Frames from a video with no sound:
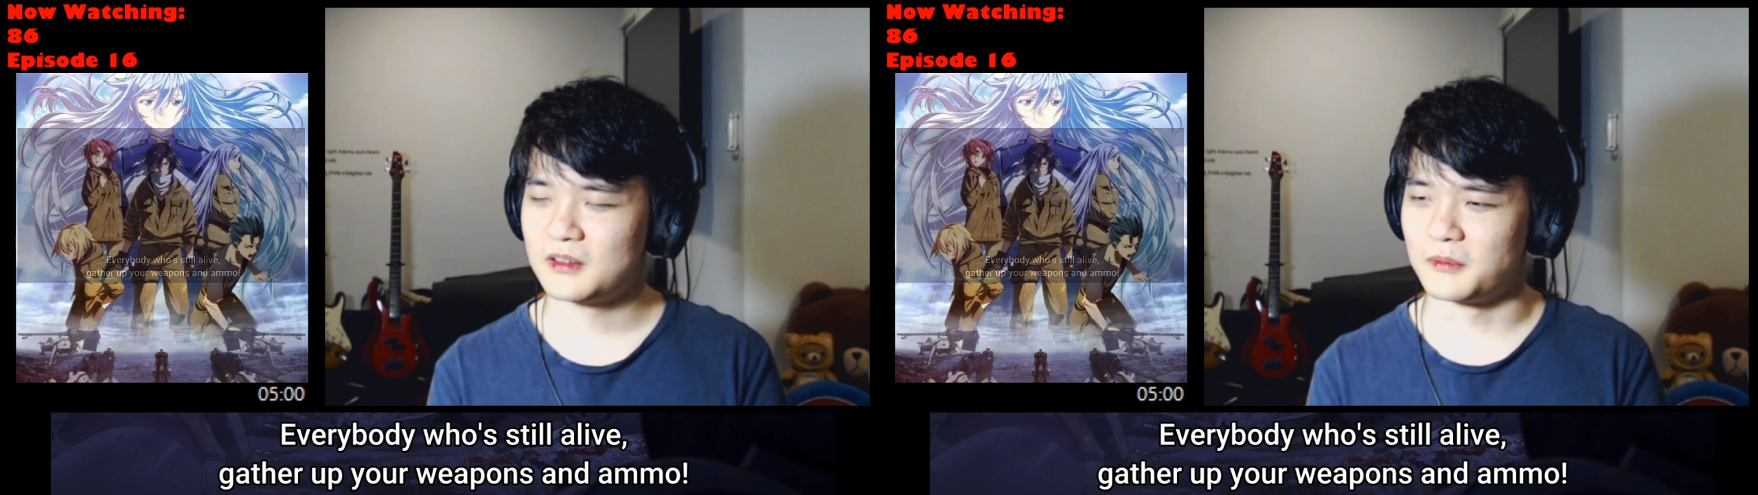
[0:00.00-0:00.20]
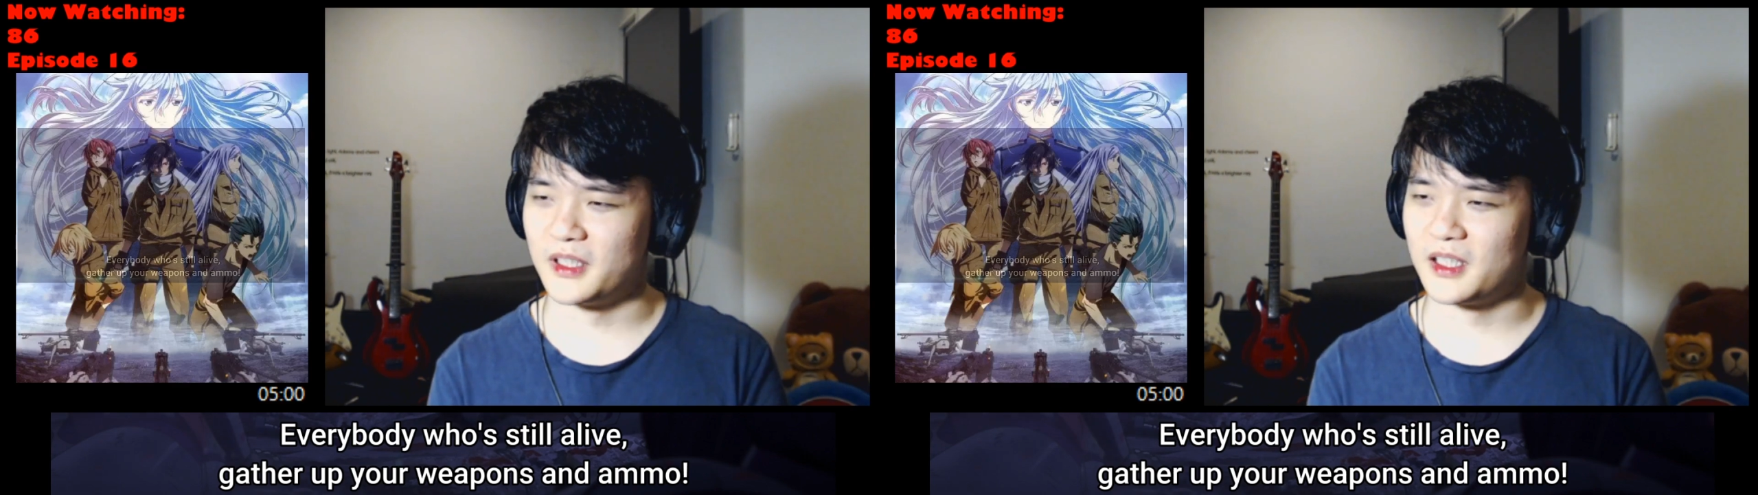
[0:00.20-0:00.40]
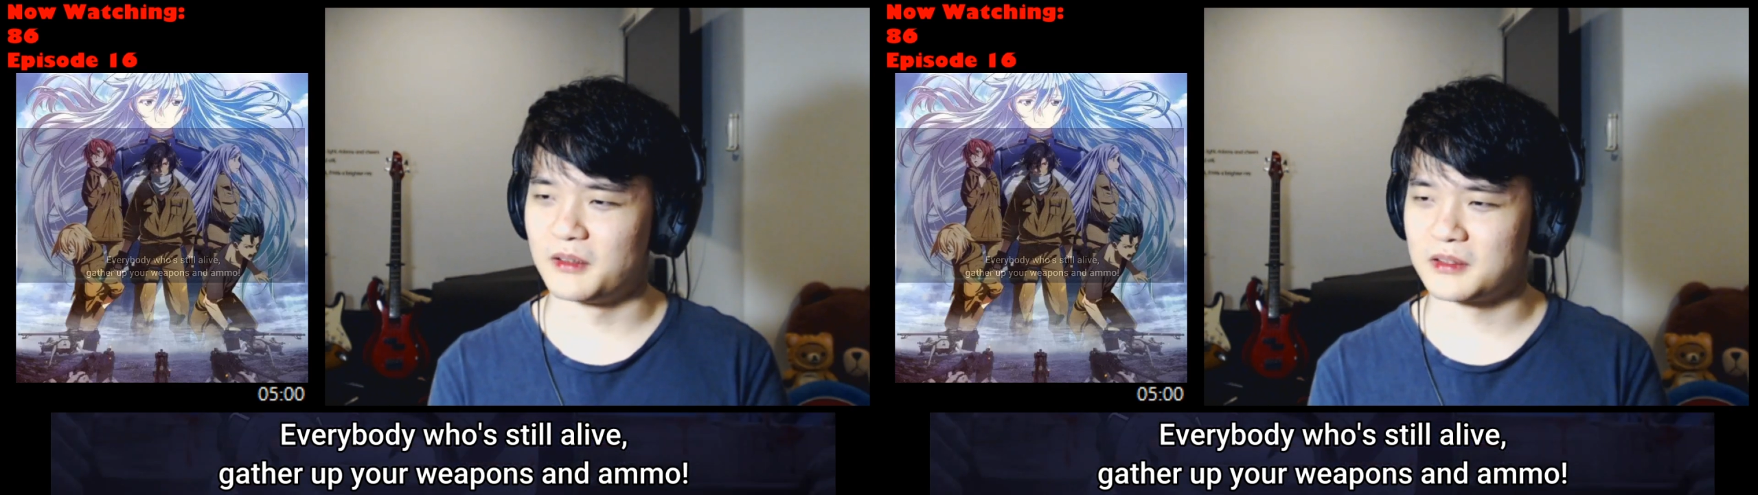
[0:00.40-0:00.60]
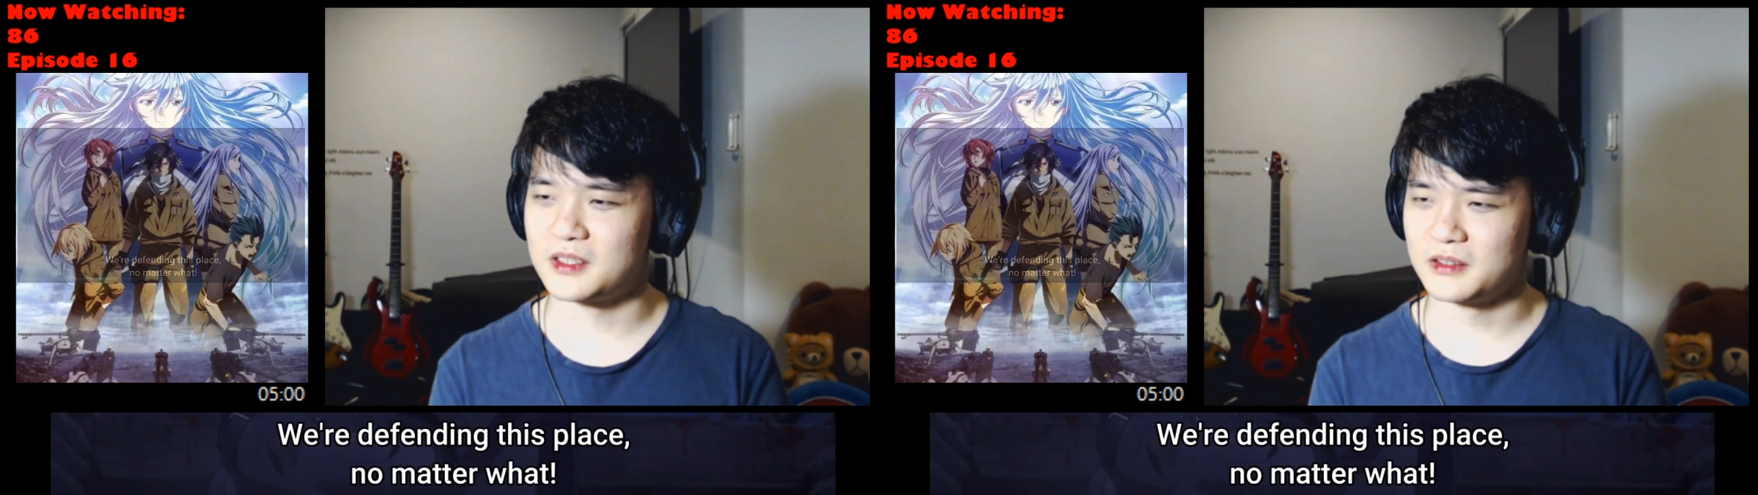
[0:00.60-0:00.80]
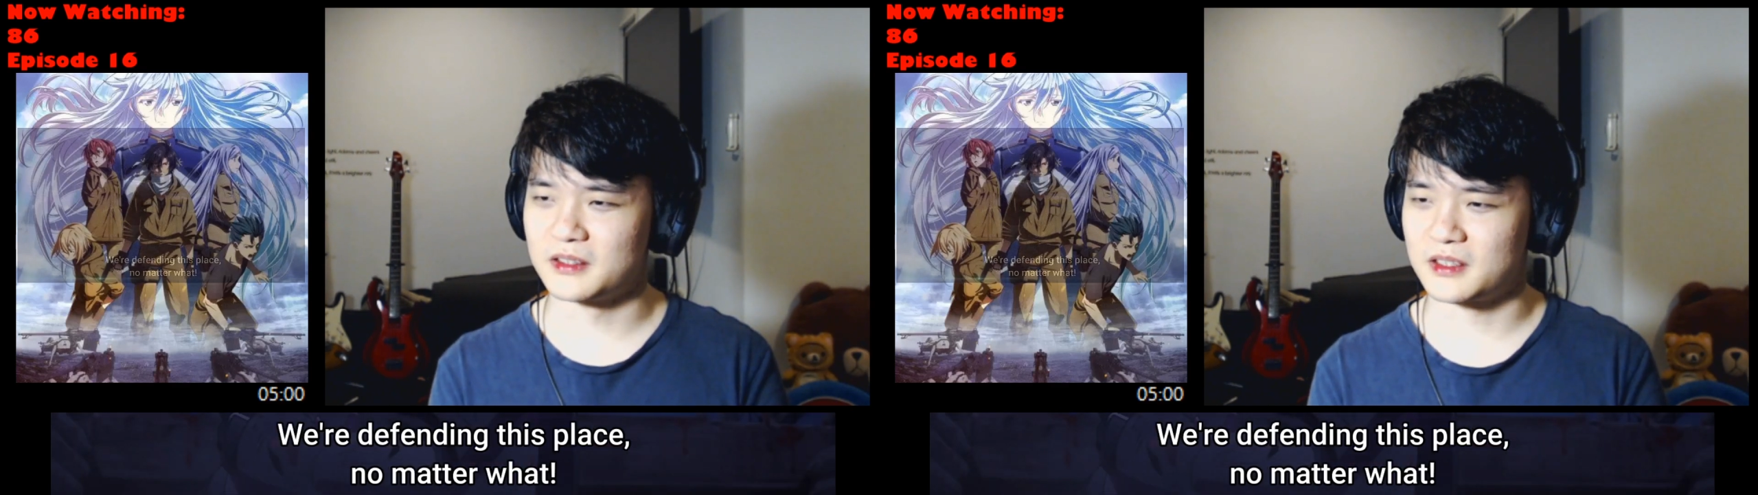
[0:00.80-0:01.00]
Wow,
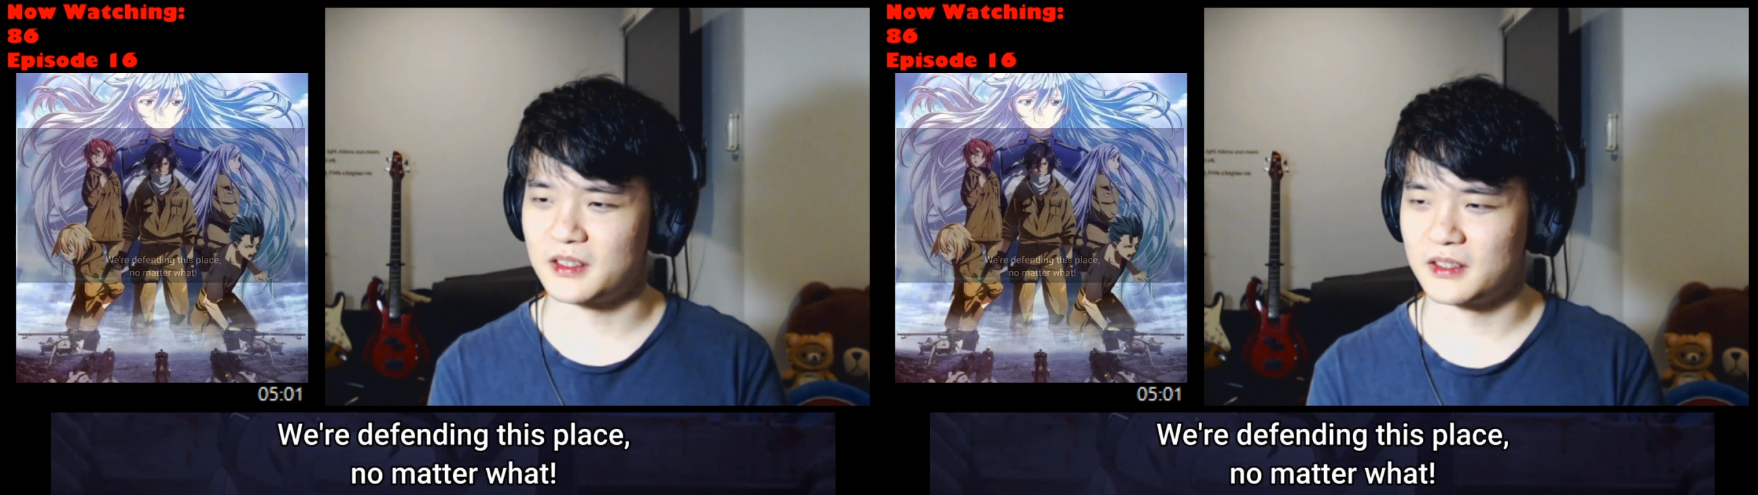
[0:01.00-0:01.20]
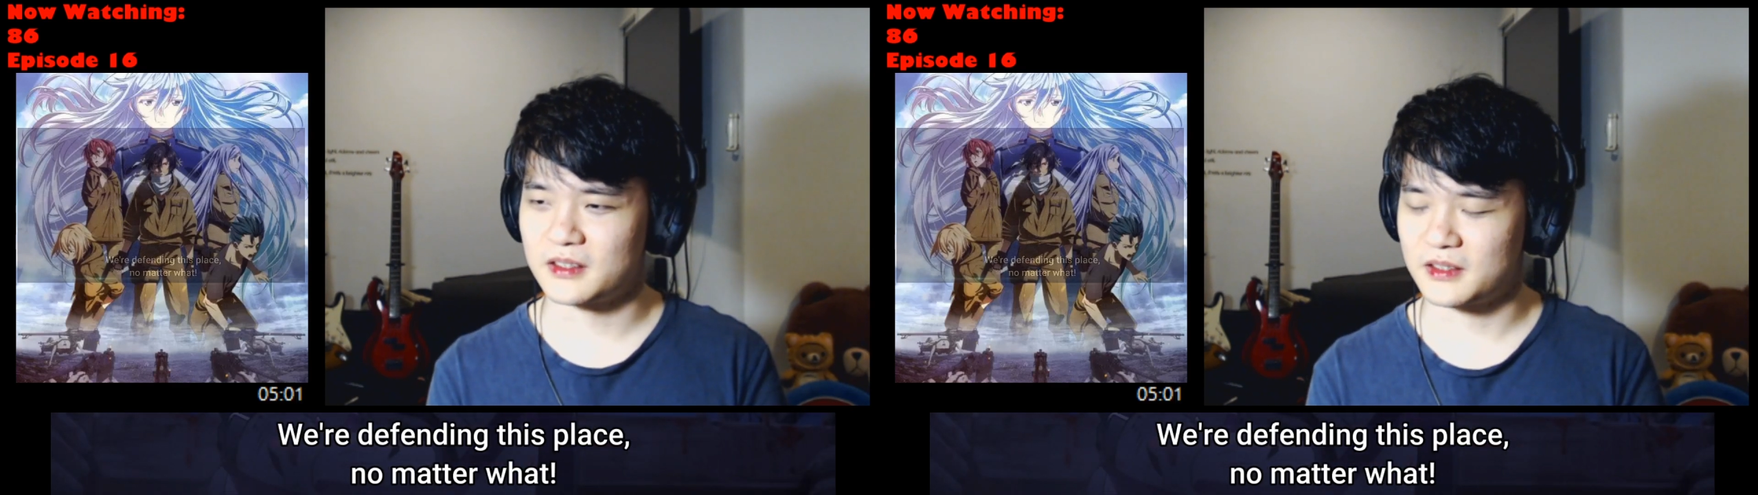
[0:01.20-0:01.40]
seriously,